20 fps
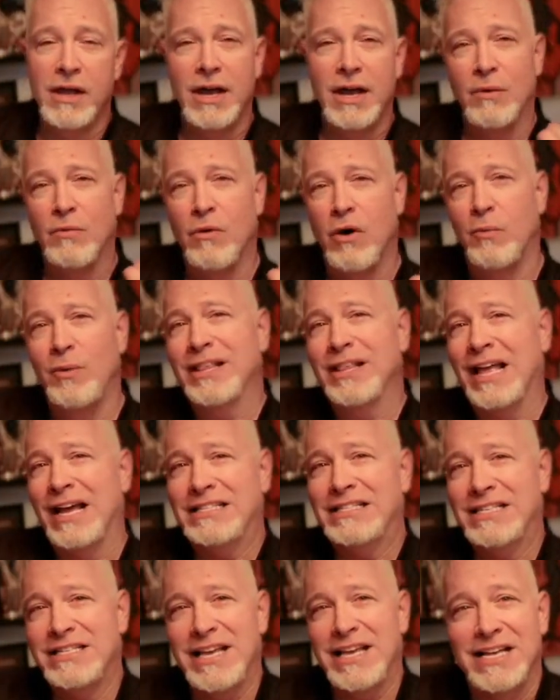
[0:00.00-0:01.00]
What we like
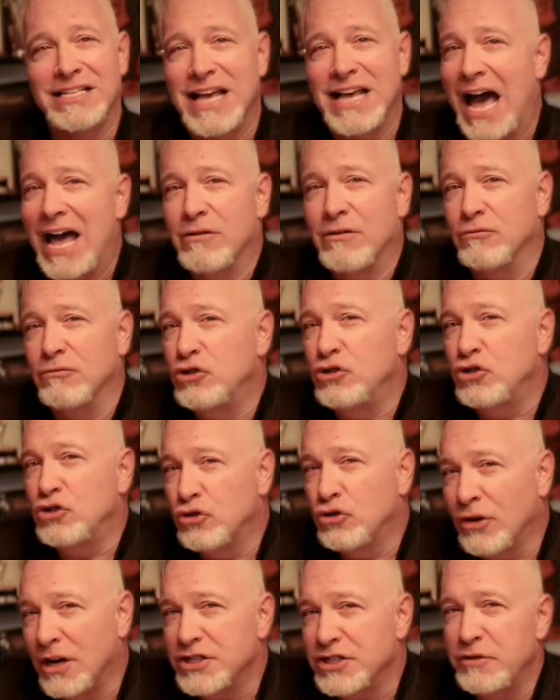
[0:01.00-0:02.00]
to say is I don't
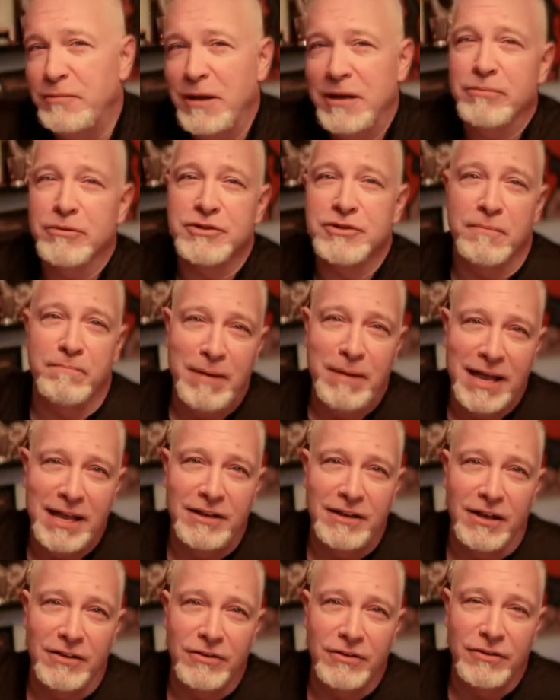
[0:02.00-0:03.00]
trust people's
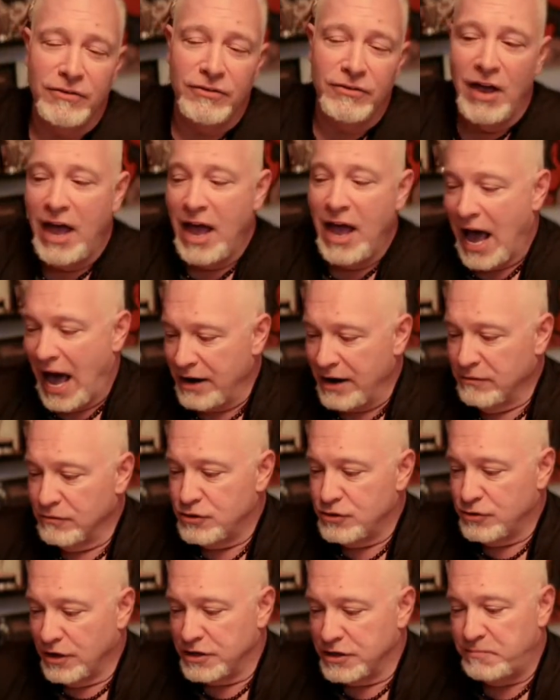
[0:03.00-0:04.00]
opinions. I don't
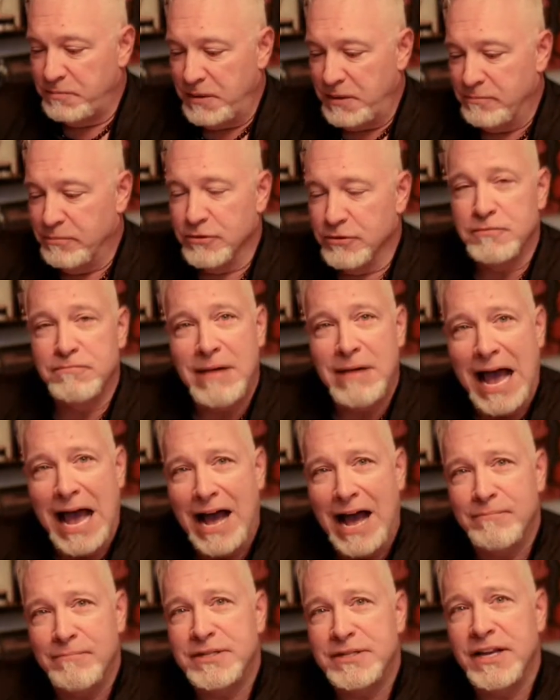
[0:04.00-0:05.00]
trust people's
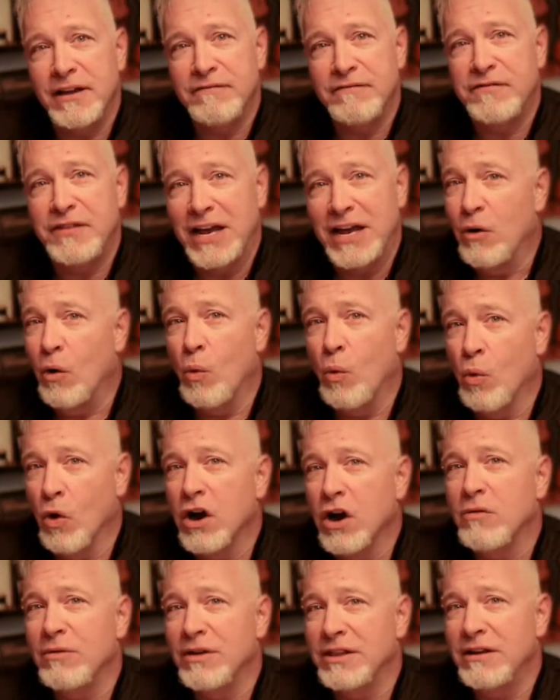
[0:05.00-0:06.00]
maps if they don't
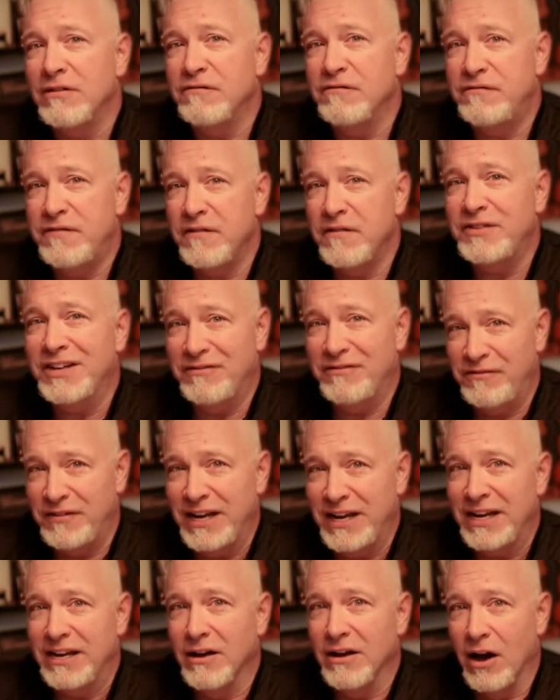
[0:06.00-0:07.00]
work within 50
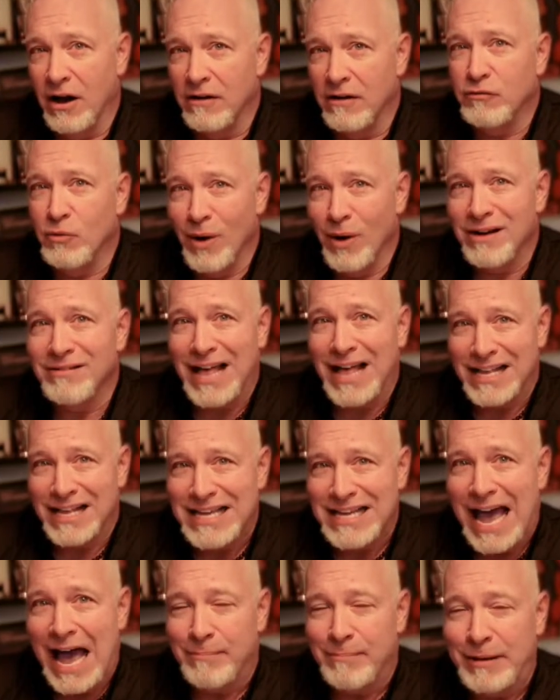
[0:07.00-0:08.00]
feet of where that's
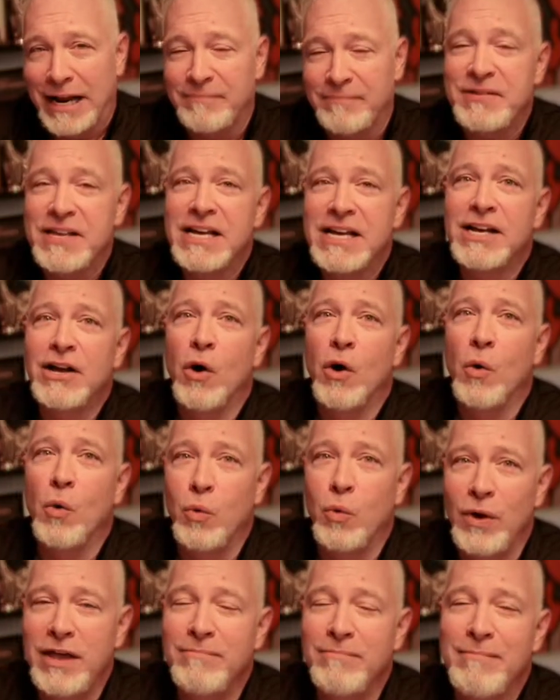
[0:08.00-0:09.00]
happening.
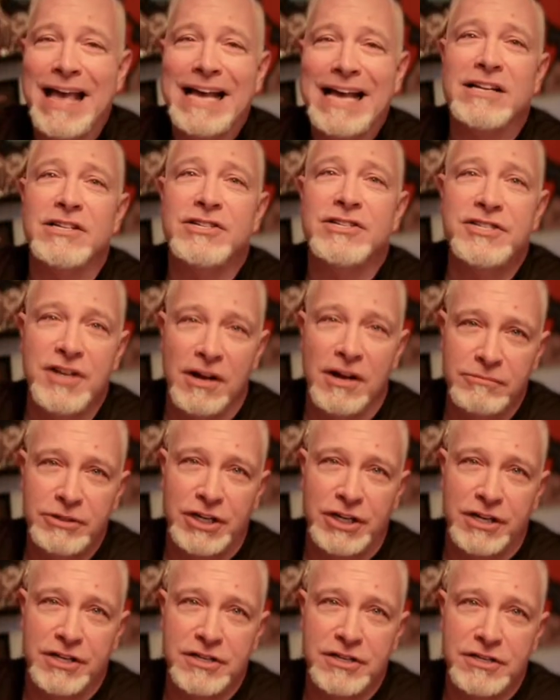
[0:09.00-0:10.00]
We make
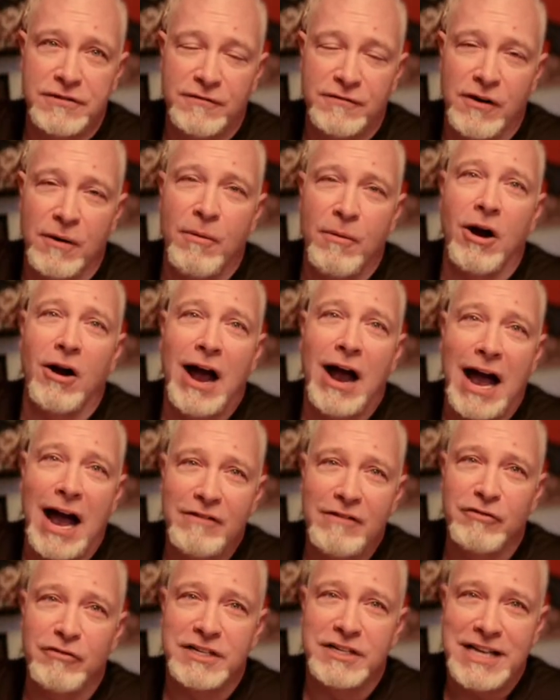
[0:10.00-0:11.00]
assumptions from our
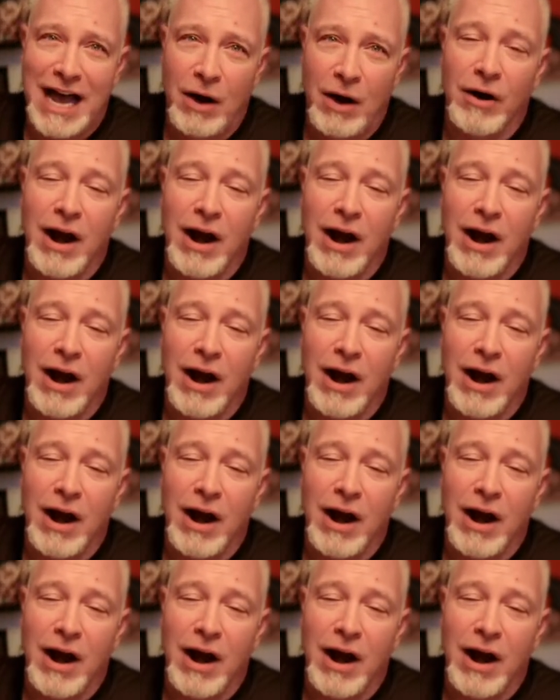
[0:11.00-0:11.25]
ivory tower.